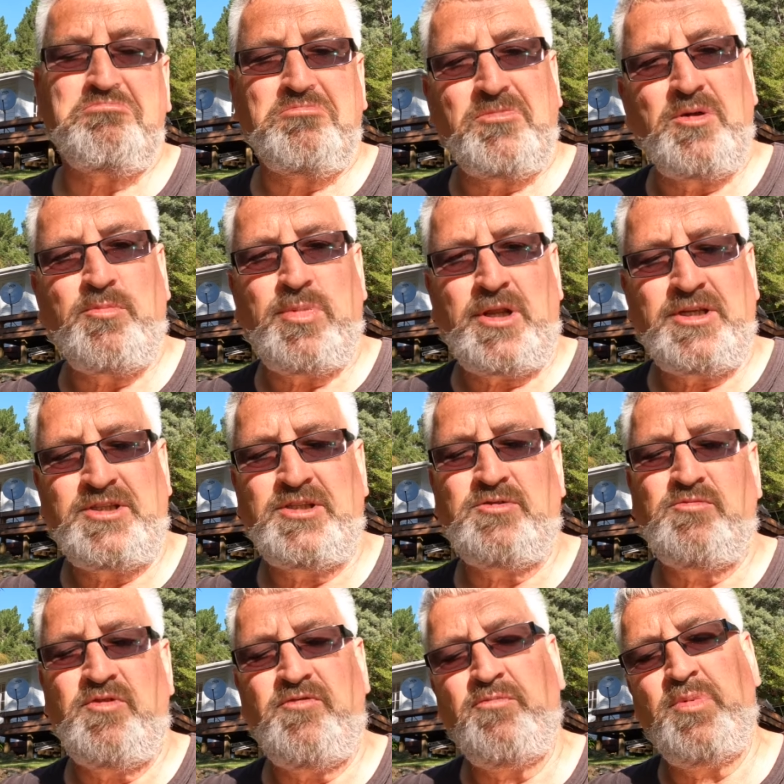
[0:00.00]
the places
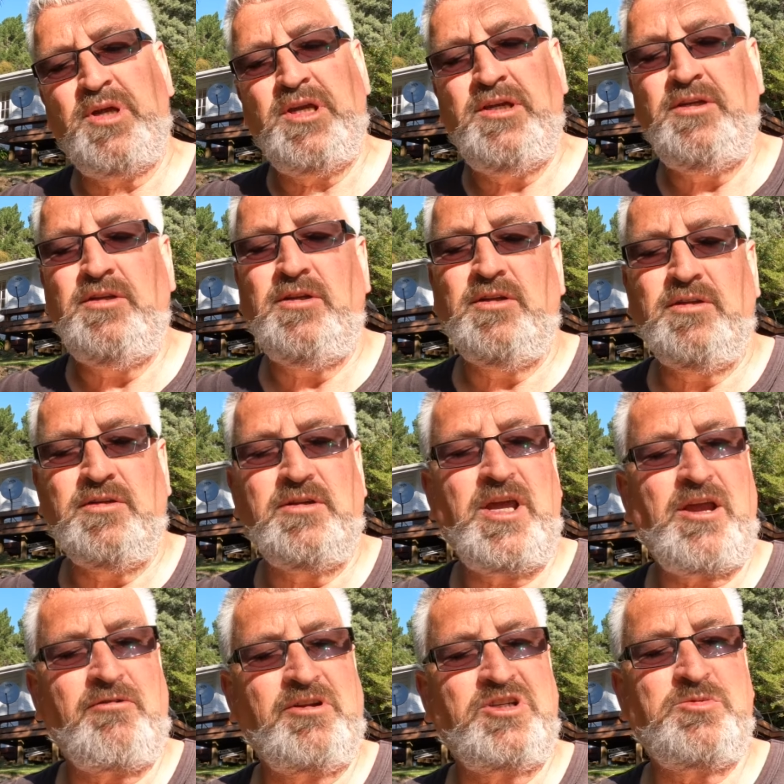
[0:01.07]
we've been
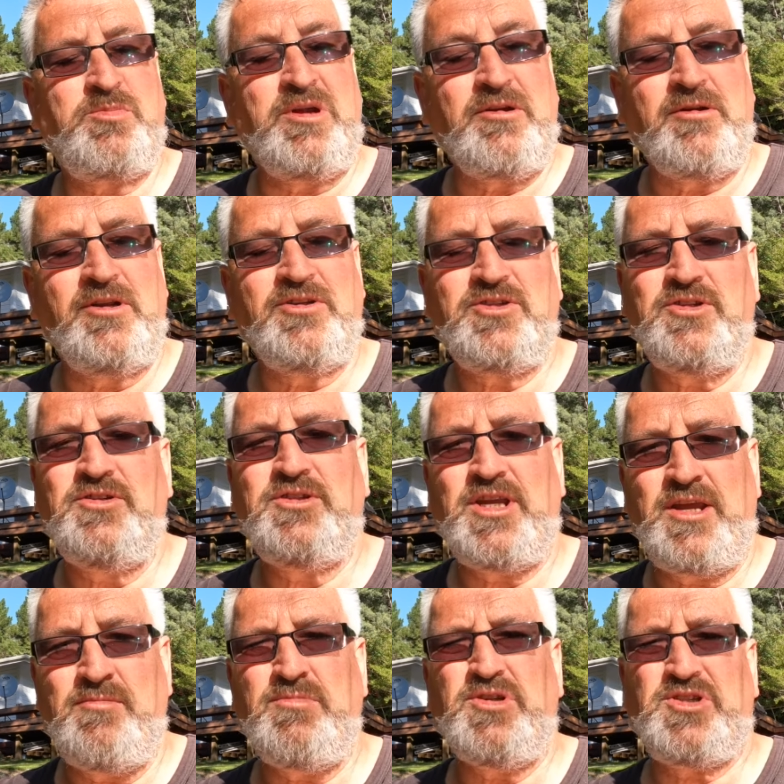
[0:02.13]
and our experiences
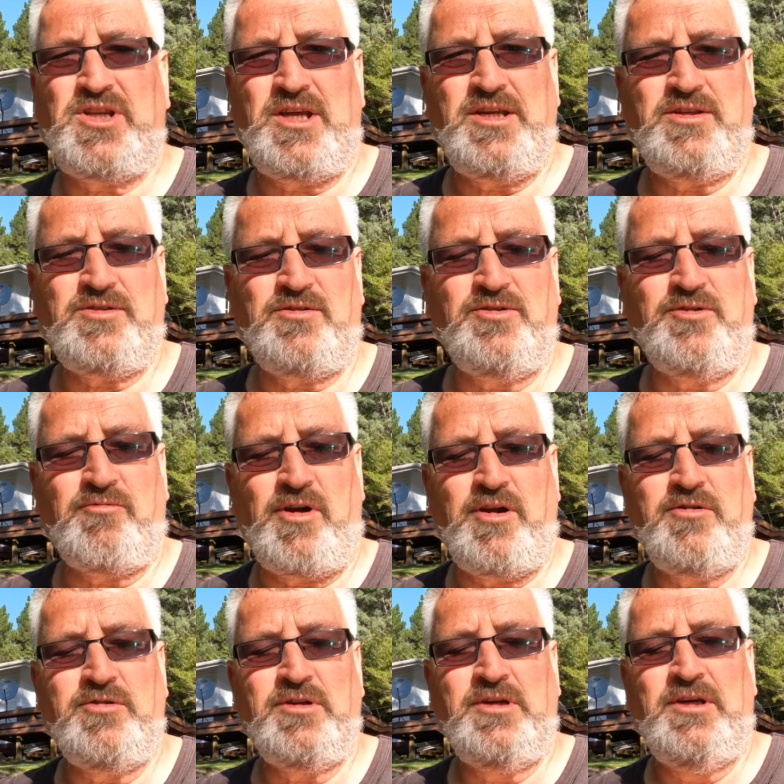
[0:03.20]
and mistakes on the
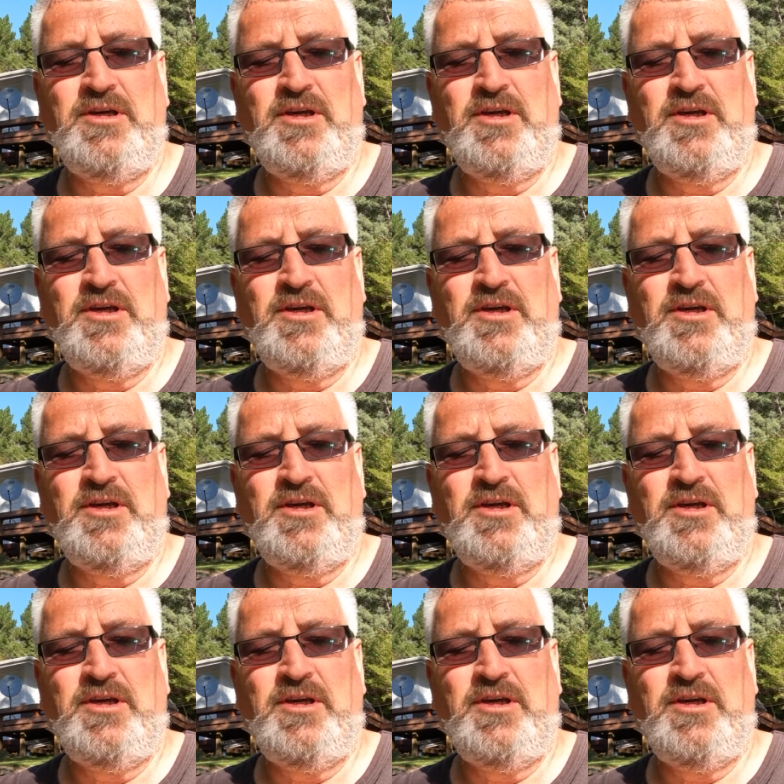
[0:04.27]
road,